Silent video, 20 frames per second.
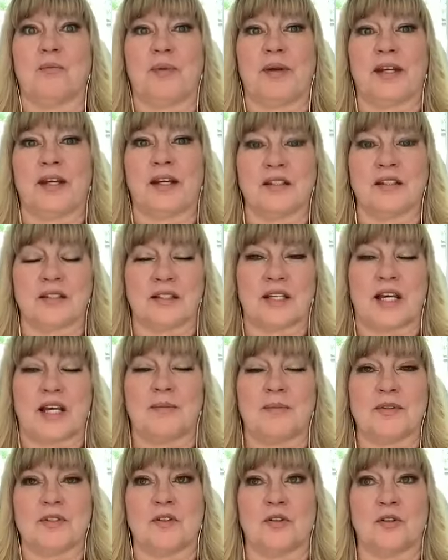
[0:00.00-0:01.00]
because it's
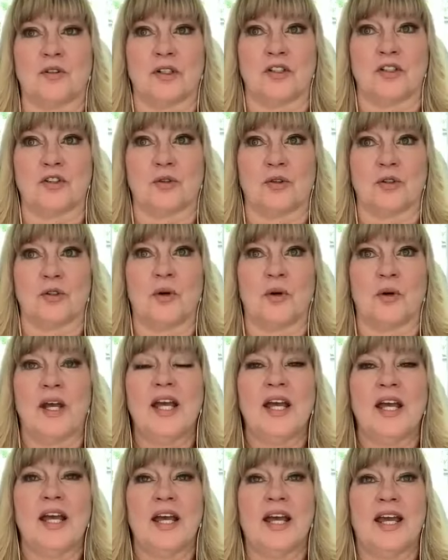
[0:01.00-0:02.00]
absolutely true.
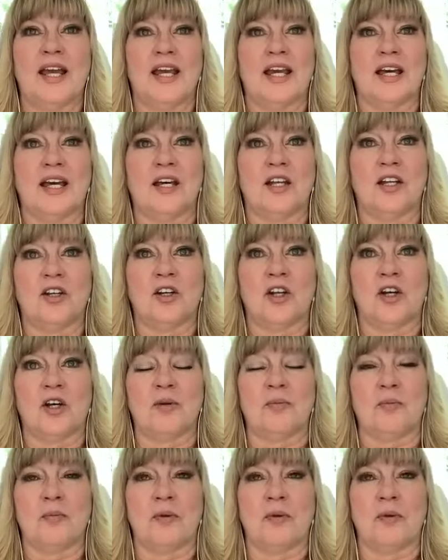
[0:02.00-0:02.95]
And